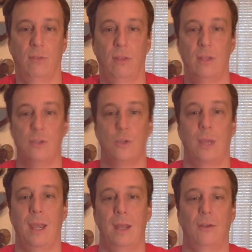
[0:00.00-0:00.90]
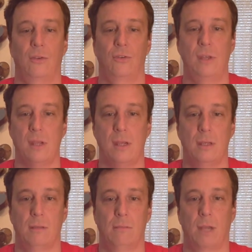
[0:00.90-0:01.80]
Things you can't see
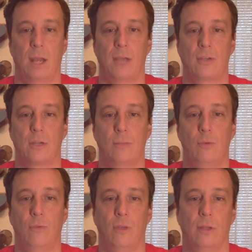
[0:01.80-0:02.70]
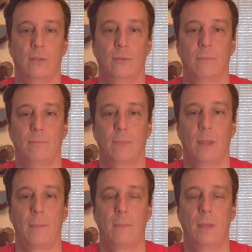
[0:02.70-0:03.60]
can actually move things. Okay,